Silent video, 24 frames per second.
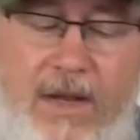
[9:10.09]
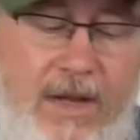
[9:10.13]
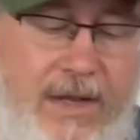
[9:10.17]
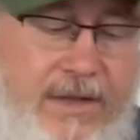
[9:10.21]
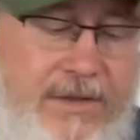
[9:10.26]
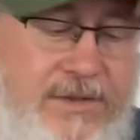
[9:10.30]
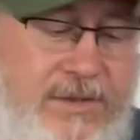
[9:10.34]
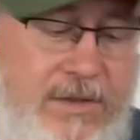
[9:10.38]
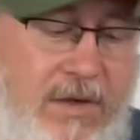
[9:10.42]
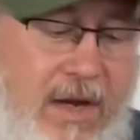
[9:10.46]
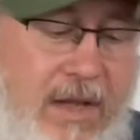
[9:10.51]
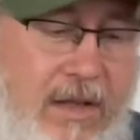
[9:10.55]

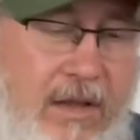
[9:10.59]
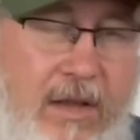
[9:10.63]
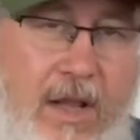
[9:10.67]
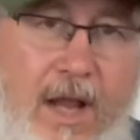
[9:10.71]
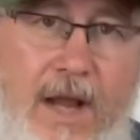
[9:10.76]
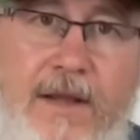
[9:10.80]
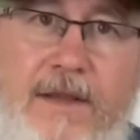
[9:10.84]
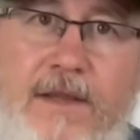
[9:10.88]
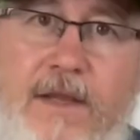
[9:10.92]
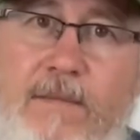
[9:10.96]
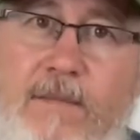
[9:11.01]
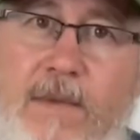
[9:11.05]
And so I
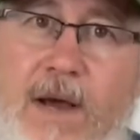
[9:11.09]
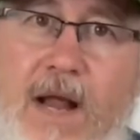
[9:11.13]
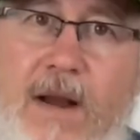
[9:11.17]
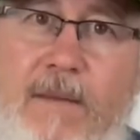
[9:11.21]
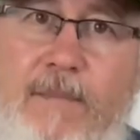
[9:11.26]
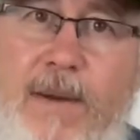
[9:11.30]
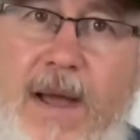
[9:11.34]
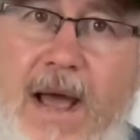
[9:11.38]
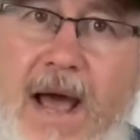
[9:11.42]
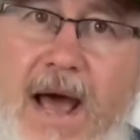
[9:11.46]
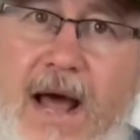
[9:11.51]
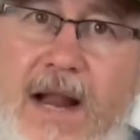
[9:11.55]
like the amount
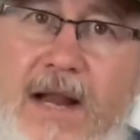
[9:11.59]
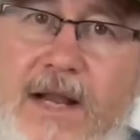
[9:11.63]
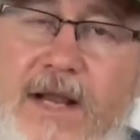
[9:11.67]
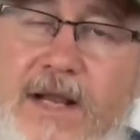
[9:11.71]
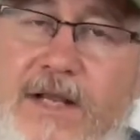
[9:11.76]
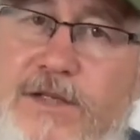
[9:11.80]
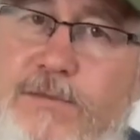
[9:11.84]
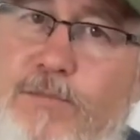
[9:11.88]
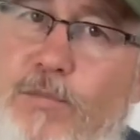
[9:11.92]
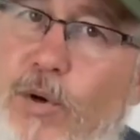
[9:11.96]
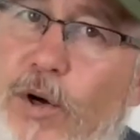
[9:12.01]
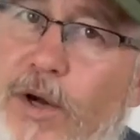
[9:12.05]
of padding.
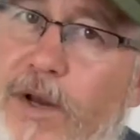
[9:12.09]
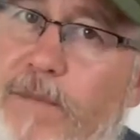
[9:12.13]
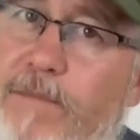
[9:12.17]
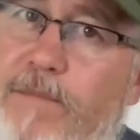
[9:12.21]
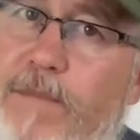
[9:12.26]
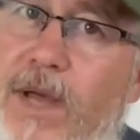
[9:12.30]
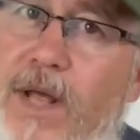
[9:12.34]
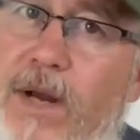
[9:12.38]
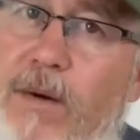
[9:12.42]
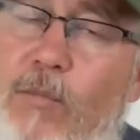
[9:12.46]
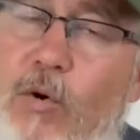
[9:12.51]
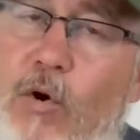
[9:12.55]
It's pretty
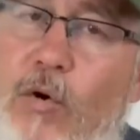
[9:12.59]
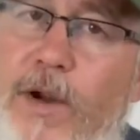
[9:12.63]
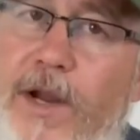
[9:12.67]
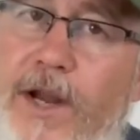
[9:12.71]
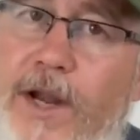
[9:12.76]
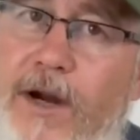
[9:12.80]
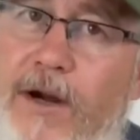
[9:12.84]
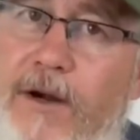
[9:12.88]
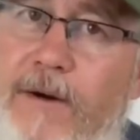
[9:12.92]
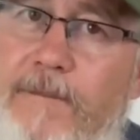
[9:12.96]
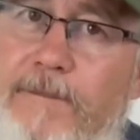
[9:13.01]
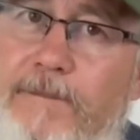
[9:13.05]
minimal
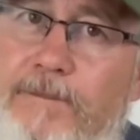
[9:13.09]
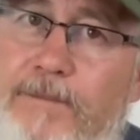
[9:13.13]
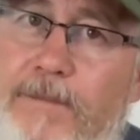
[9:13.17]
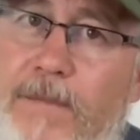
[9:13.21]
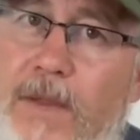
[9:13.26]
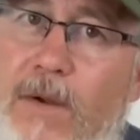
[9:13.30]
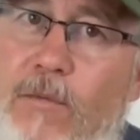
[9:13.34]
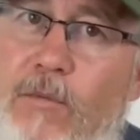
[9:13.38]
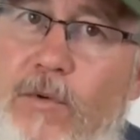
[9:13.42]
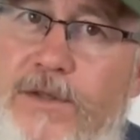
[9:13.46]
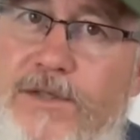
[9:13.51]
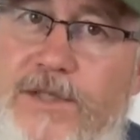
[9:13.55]
here,
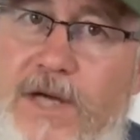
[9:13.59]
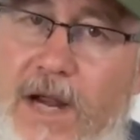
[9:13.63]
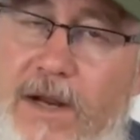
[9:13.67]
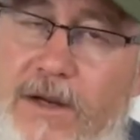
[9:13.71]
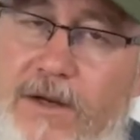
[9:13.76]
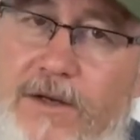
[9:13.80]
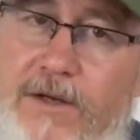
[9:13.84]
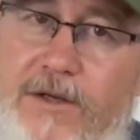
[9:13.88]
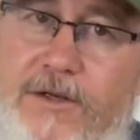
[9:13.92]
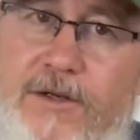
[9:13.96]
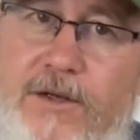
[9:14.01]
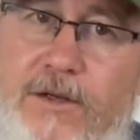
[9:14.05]
which
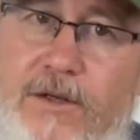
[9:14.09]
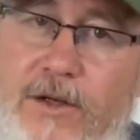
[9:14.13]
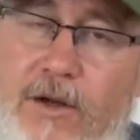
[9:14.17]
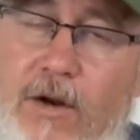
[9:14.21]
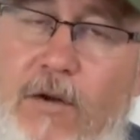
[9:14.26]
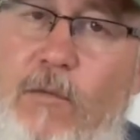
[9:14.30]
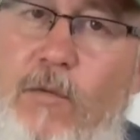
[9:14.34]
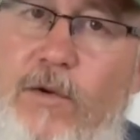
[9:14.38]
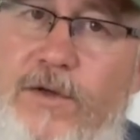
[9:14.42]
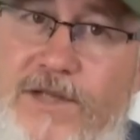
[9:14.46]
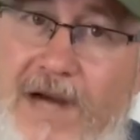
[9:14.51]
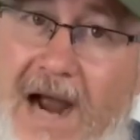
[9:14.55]

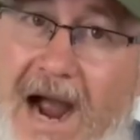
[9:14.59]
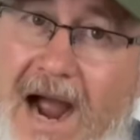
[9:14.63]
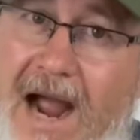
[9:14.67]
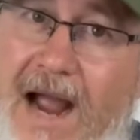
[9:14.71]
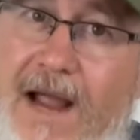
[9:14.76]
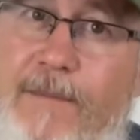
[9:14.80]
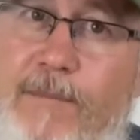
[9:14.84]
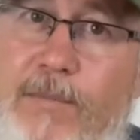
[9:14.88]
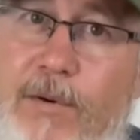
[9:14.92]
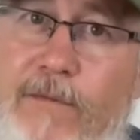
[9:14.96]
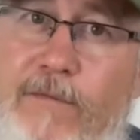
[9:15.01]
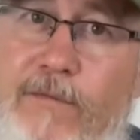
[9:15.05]

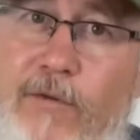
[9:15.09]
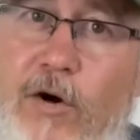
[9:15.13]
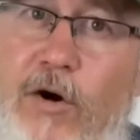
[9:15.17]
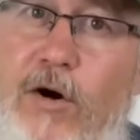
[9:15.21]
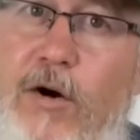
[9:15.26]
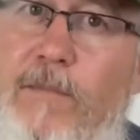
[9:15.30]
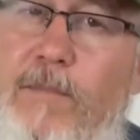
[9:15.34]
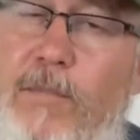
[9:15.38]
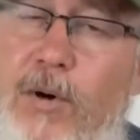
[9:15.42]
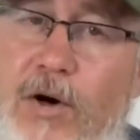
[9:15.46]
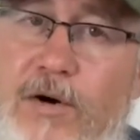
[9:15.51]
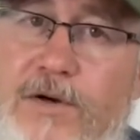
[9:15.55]
I
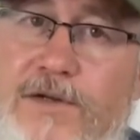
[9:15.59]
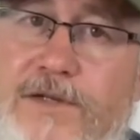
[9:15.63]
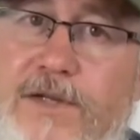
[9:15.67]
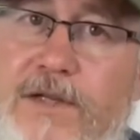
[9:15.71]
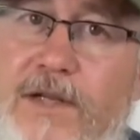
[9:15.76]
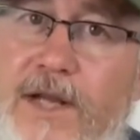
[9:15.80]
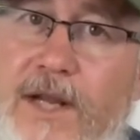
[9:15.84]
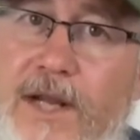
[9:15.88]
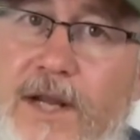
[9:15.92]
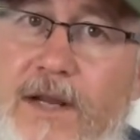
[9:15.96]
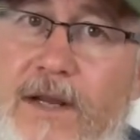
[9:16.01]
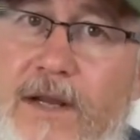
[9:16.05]
prefer
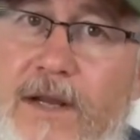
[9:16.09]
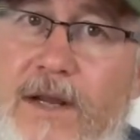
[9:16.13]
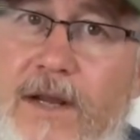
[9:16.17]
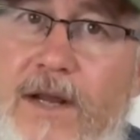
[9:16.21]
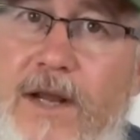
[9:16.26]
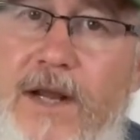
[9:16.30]
personally.